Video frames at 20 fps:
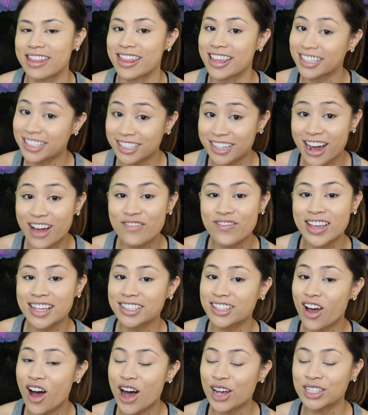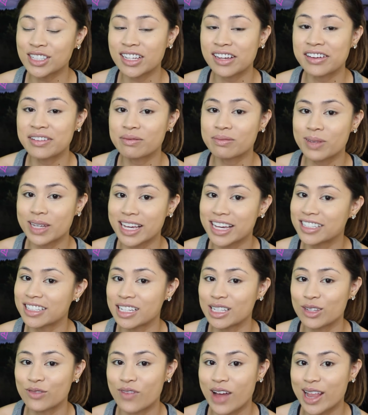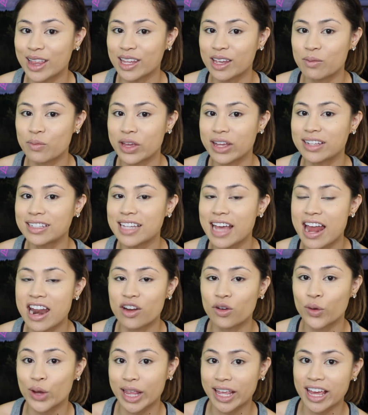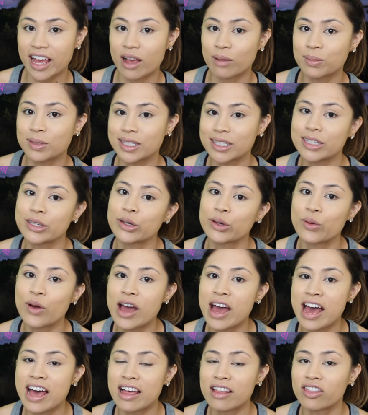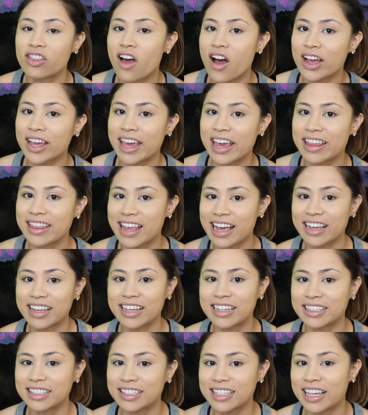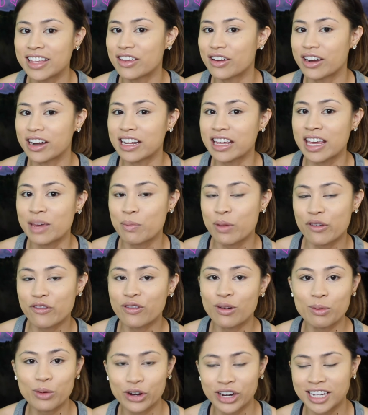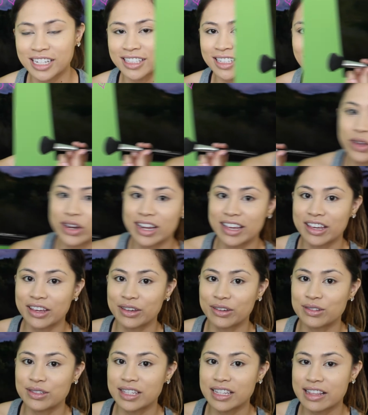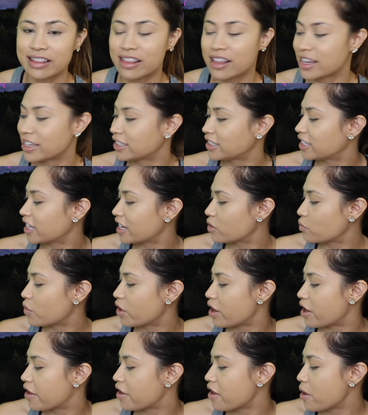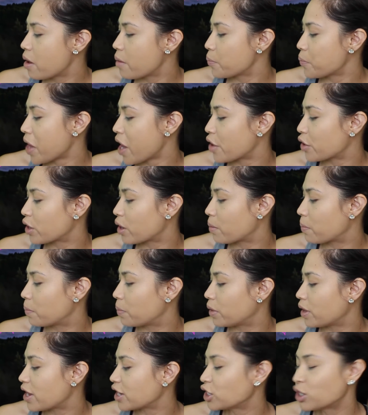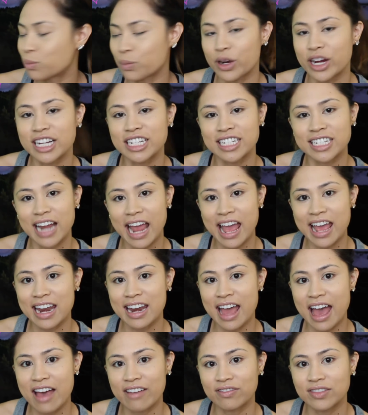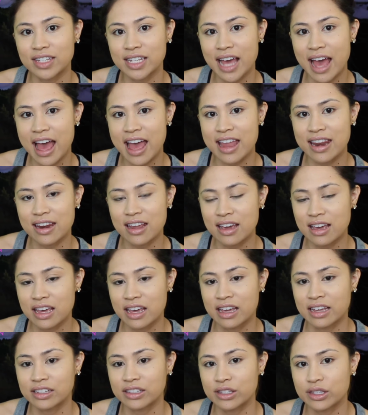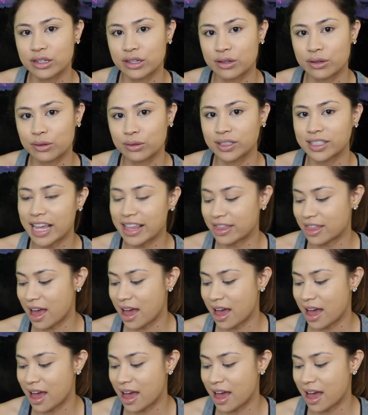This stuff is awesome because it's finely milled and it really helps to lock in that concealer and keep it from creasing. I'm going to use the Sigma Powder Blush Brush in F10 to set